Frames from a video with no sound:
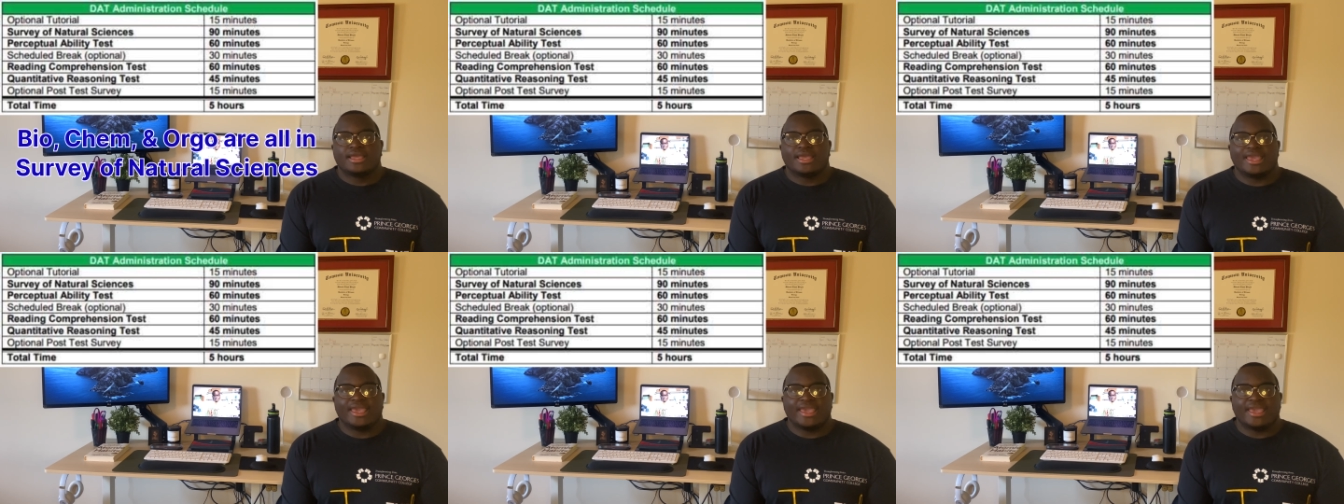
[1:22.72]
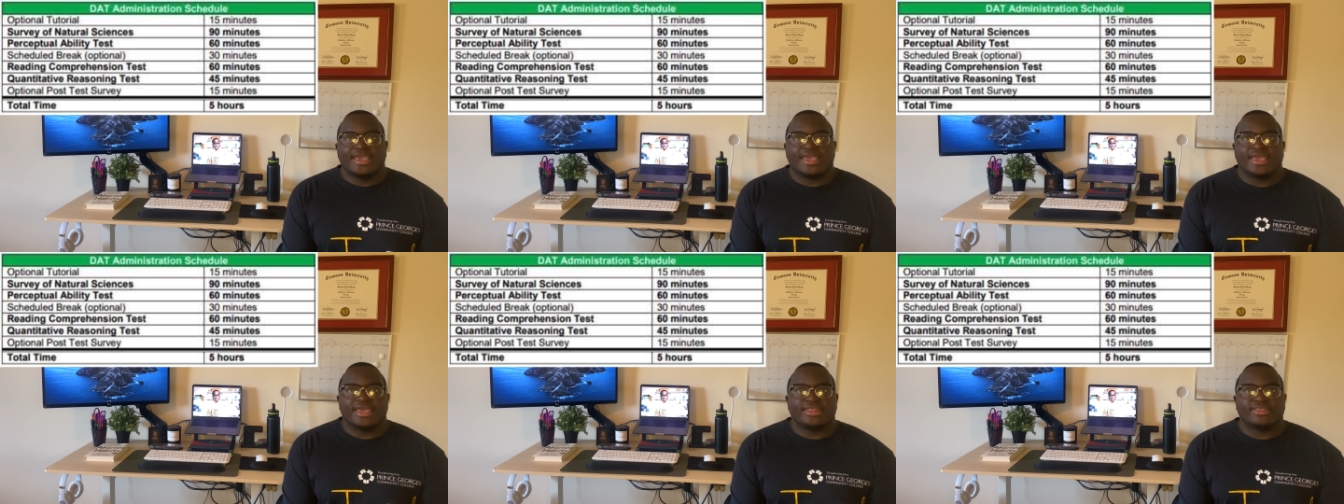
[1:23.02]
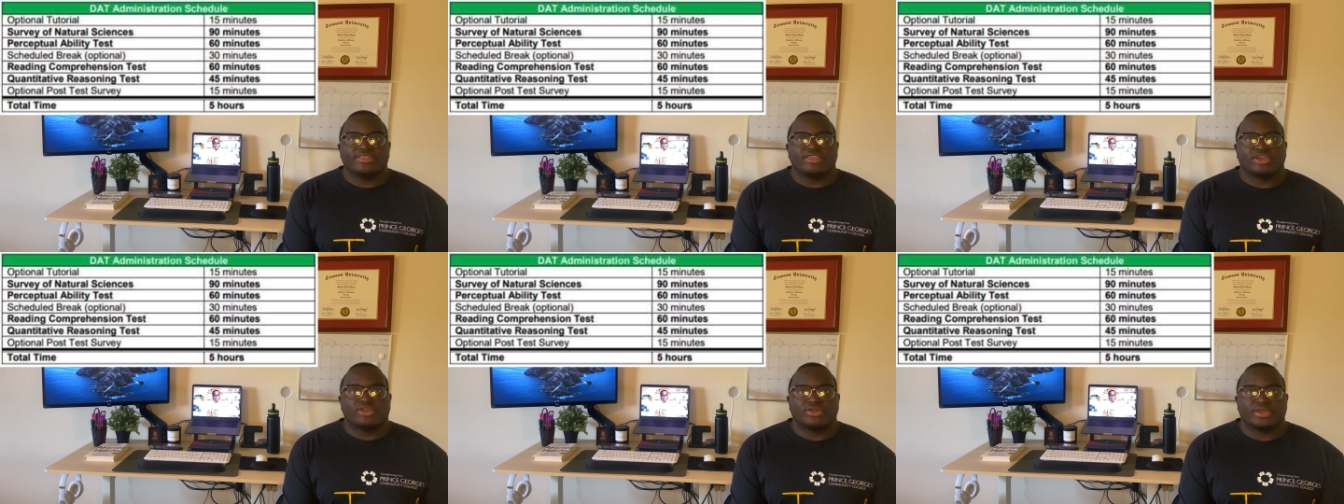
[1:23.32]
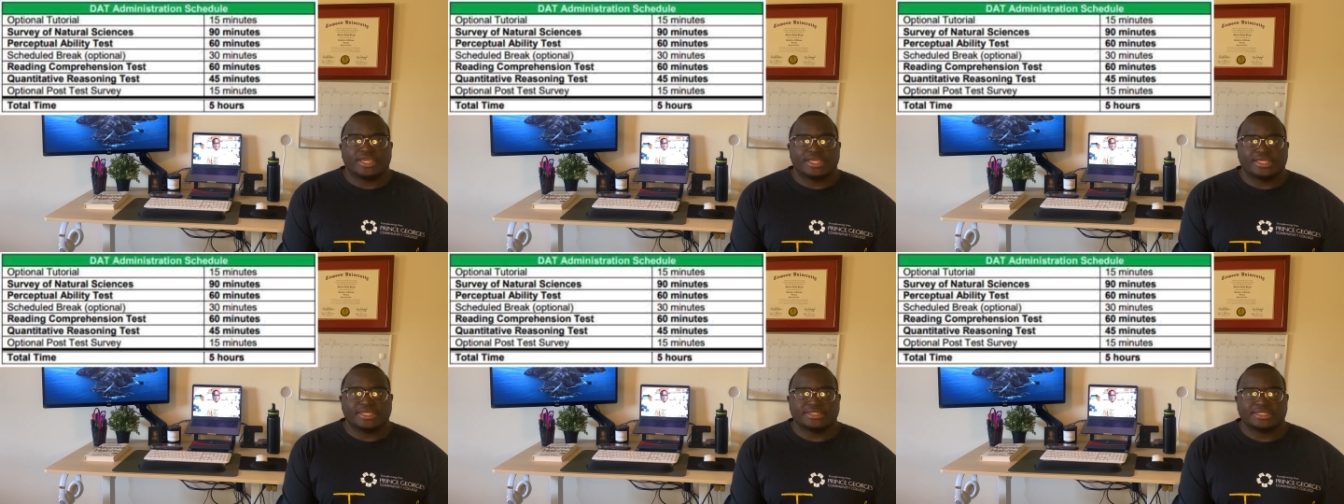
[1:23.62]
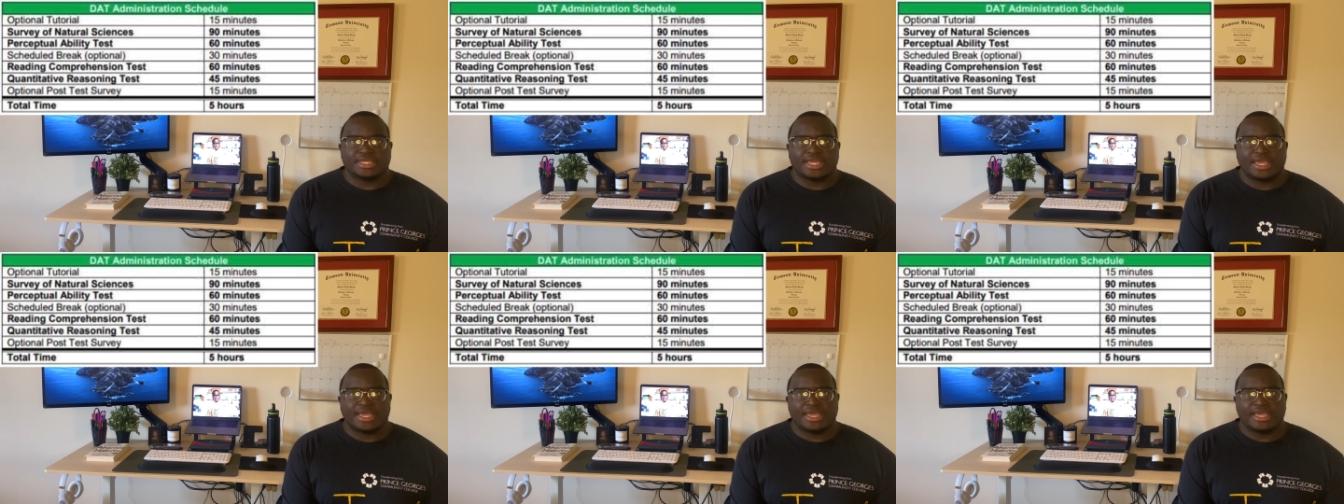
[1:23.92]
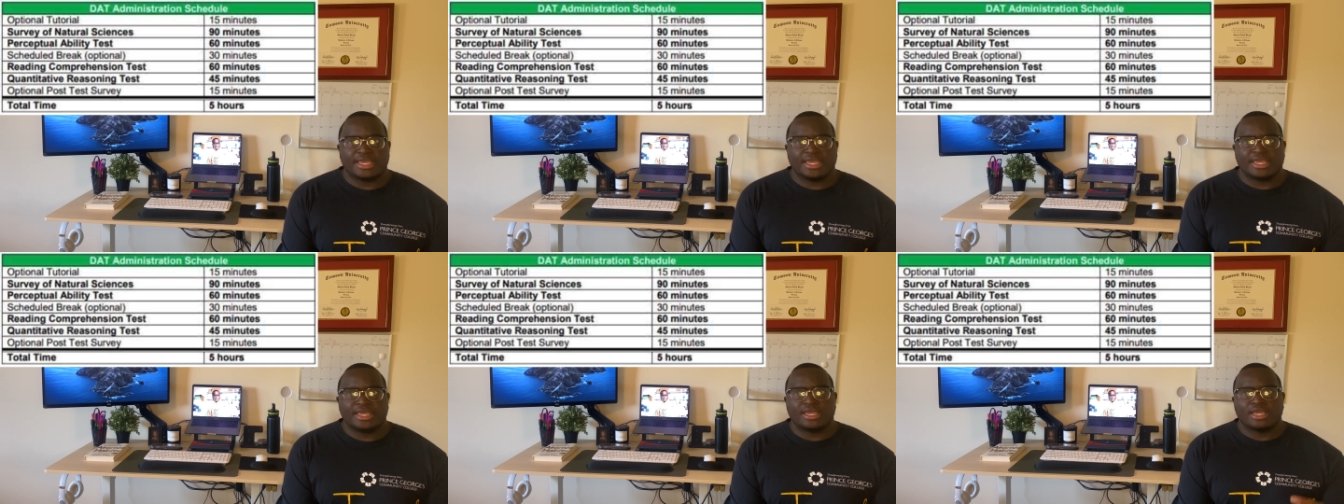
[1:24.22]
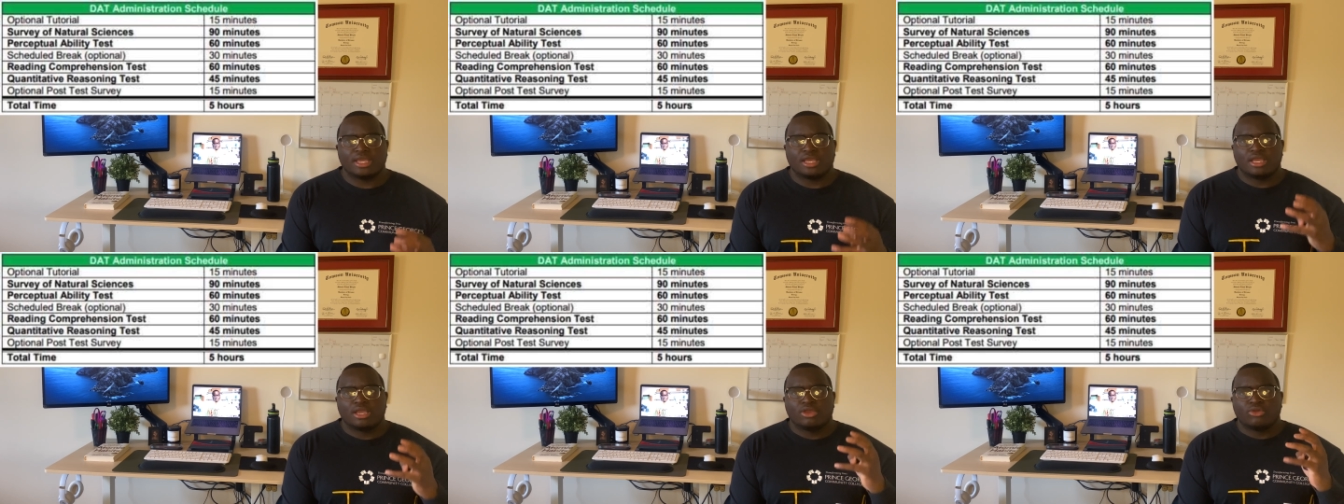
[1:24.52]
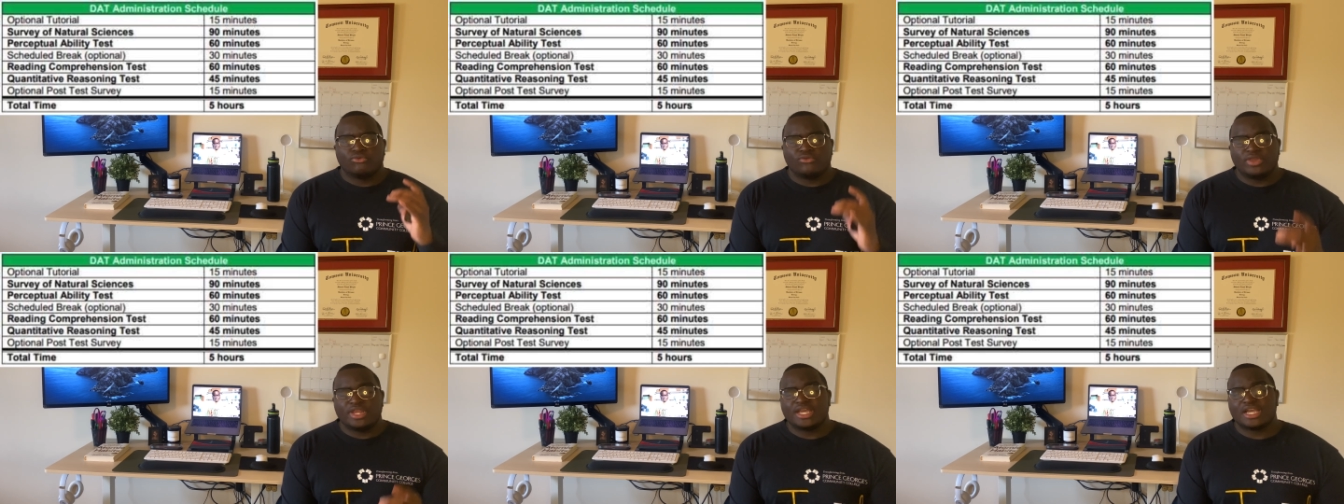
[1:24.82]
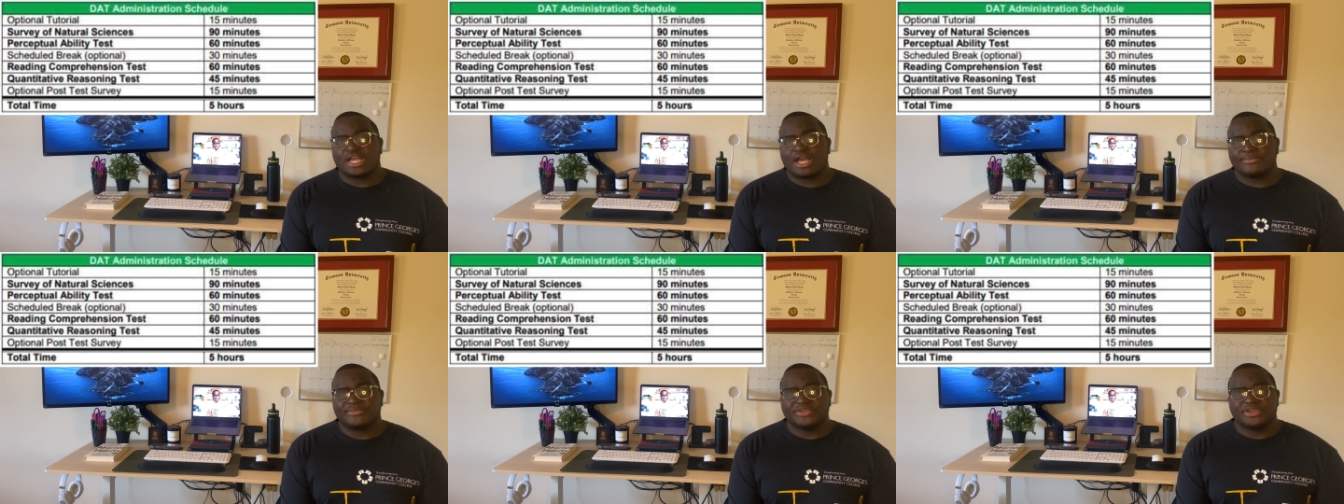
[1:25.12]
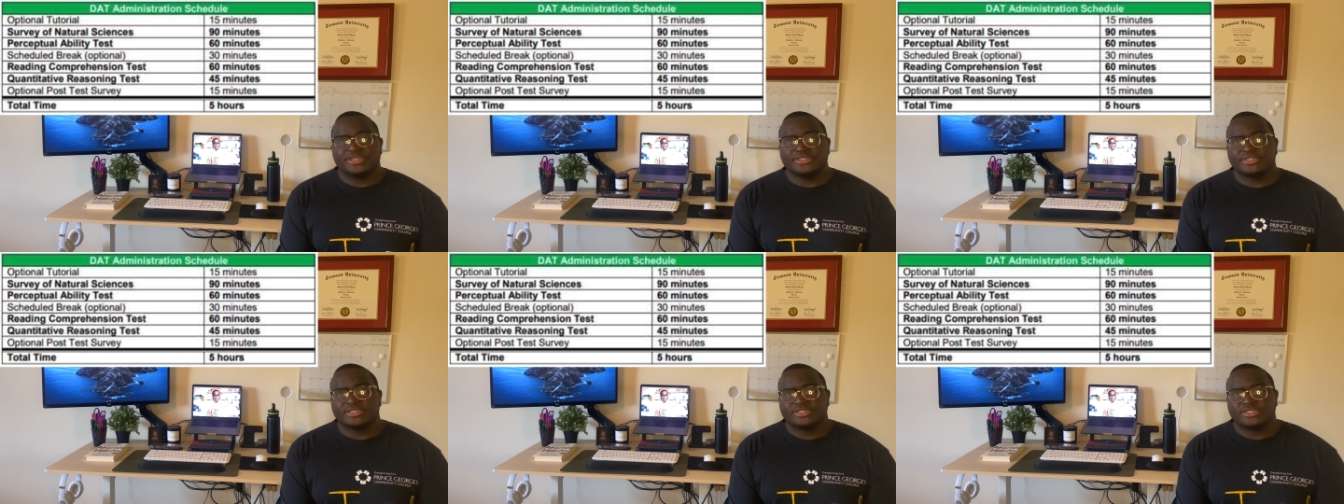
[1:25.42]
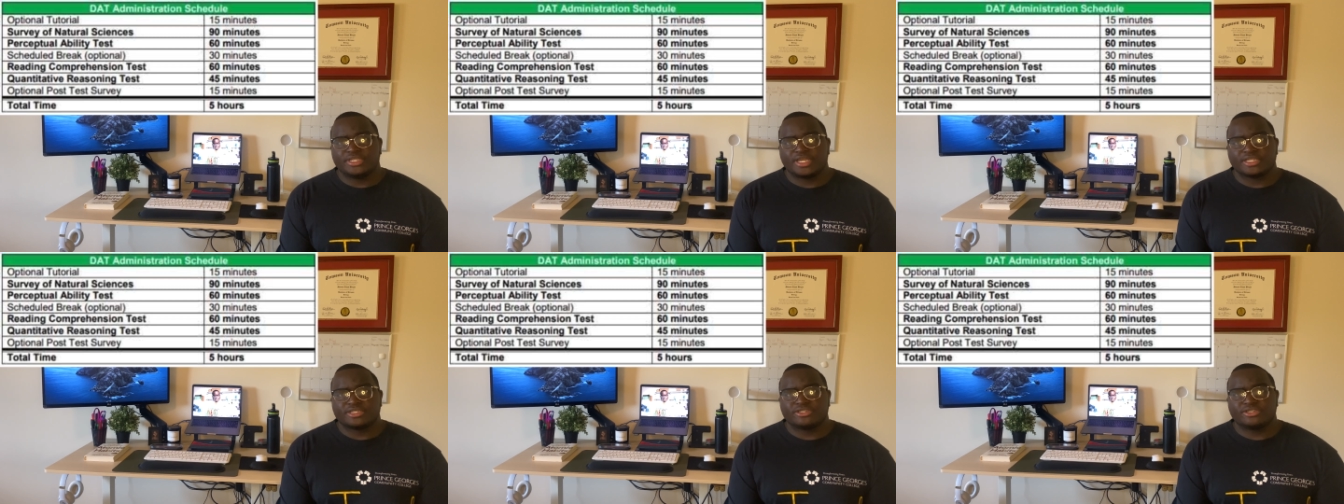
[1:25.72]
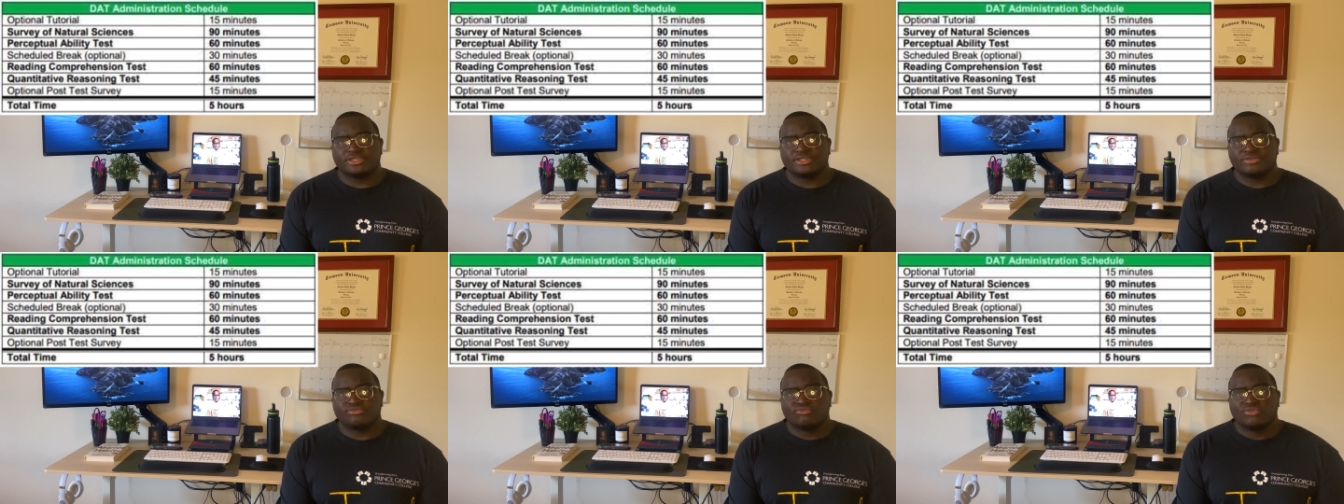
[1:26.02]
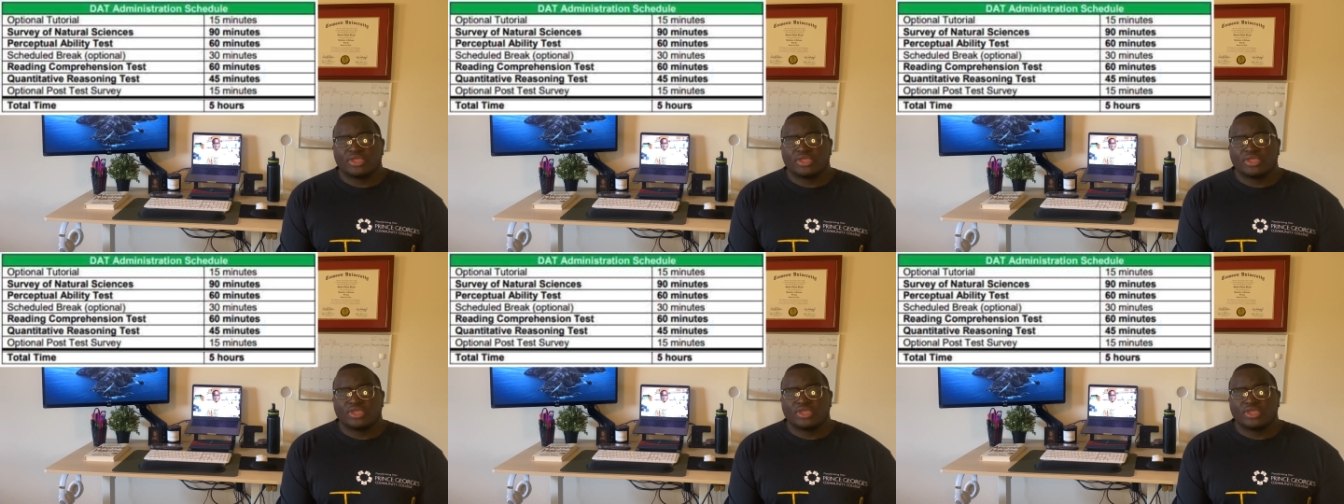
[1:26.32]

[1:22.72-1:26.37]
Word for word: and there is a reading comprehension section,